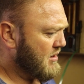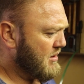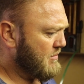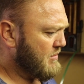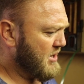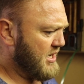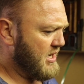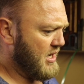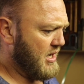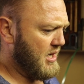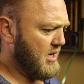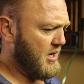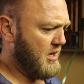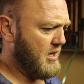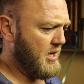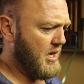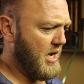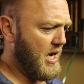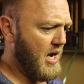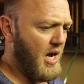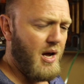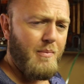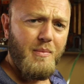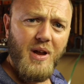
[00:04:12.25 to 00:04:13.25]
But
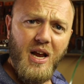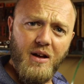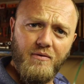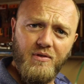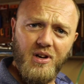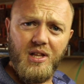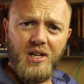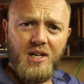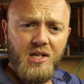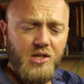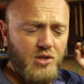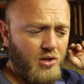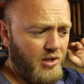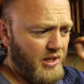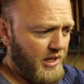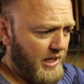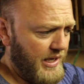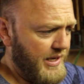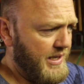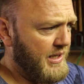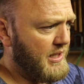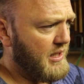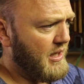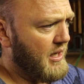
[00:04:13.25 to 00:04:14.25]
yeah, everything is on the
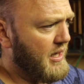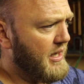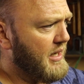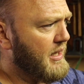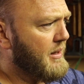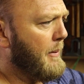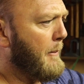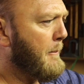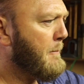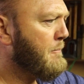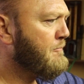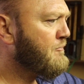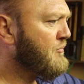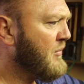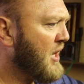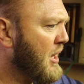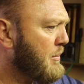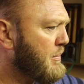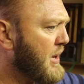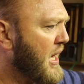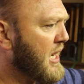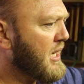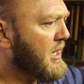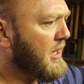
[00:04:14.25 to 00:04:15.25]
inside.
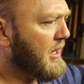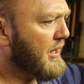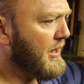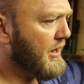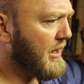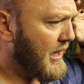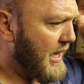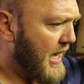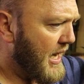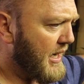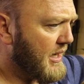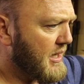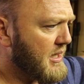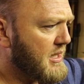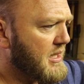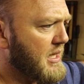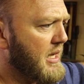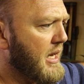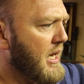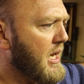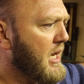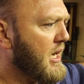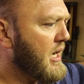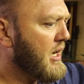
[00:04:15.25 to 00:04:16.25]
Apparently the ladder's
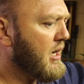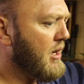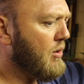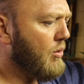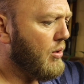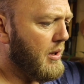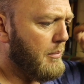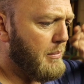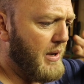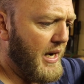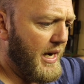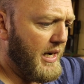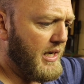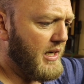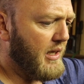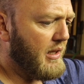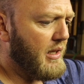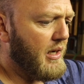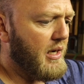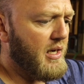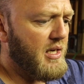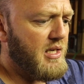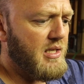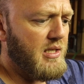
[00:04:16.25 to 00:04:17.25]
there, all the
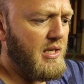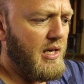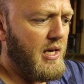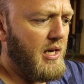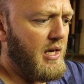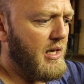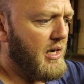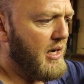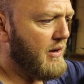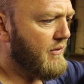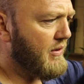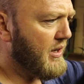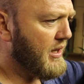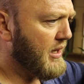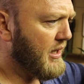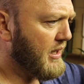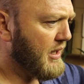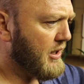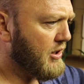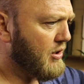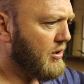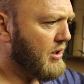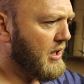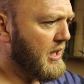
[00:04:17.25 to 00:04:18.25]
bracketry is there, everything
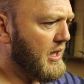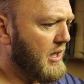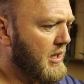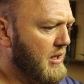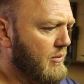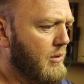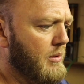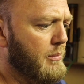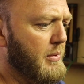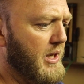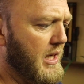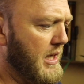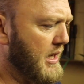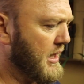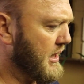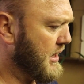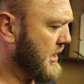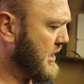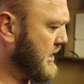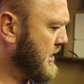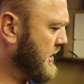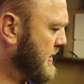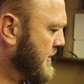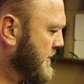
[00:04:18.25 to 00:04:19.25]
that you need will be in
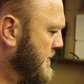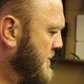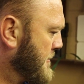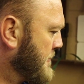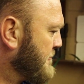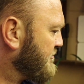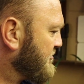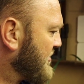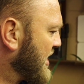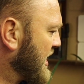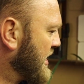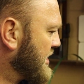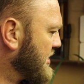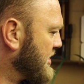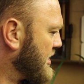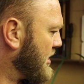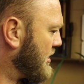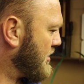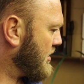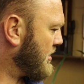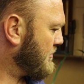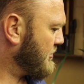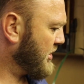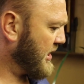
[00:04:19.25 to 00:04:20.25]
there.
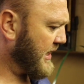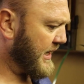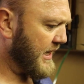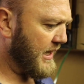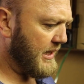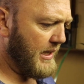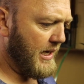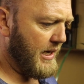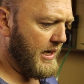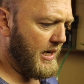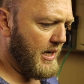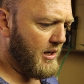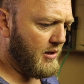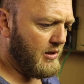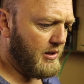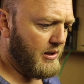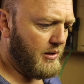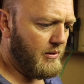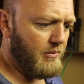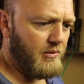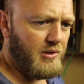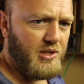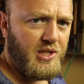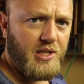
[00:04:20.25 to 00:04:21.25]
So I'm going to get that out
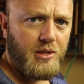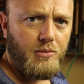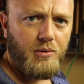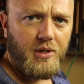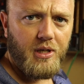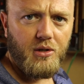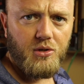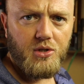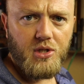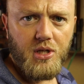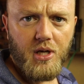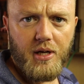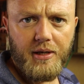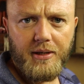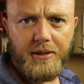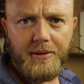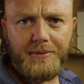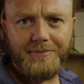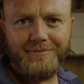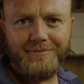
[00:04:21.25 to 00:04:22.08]
and we'll see what it looks like.